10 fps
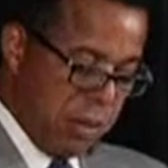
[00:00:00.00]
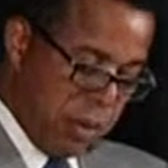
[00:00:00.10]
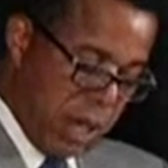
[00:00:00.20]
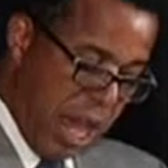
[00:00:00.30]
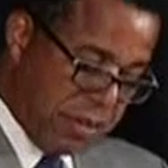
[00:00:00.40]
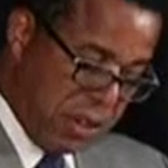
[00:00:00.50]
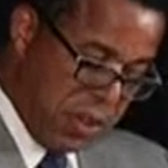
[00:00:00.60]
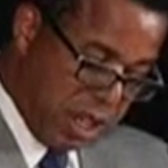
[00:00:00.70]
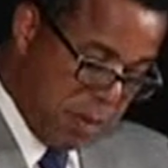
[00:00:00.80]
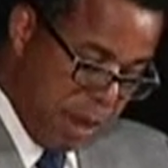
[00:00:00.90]
We have to
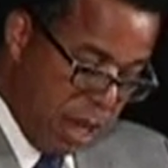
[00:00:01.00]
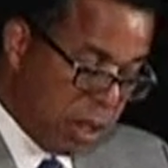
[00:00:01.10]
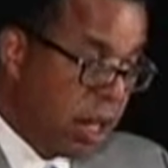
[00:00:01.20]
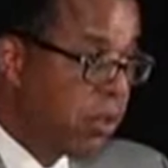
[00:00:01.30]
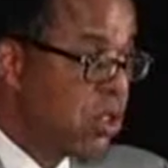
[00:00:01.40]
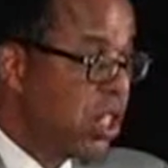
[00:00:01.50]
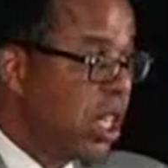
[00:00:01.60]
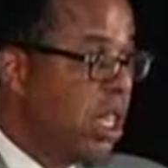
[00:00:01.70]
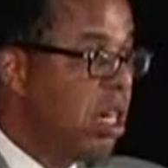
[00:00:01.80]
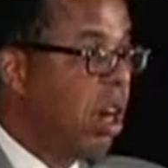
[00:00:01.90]
think about
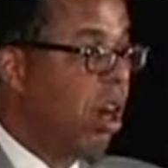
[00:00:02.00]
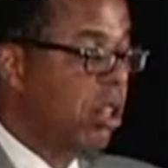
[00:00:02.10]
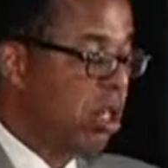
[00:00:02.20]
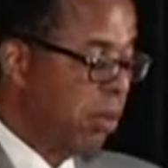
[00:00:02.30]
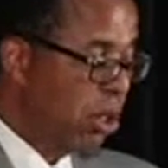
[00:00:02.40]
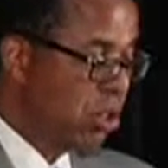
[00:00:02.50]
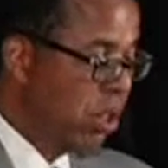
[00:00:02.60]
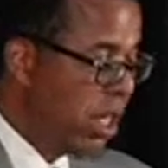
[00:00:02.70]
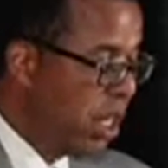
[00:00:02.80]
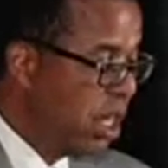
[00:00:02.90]
leveraging our commercial and